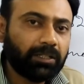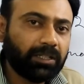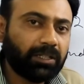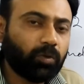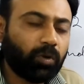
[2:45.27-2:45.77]

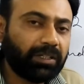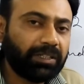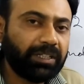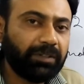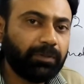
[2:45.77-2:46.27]
The
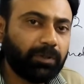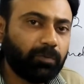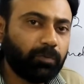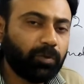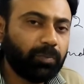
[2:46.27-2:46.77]
quantity
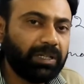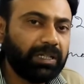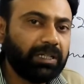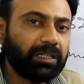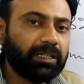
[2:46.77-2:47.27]
would
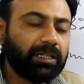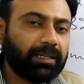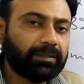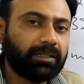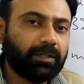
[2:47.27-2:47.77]
be
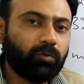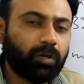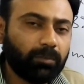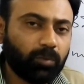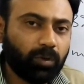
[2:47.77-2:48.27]
less than
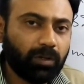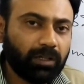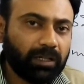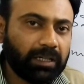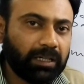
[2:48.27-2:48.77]
1 mole,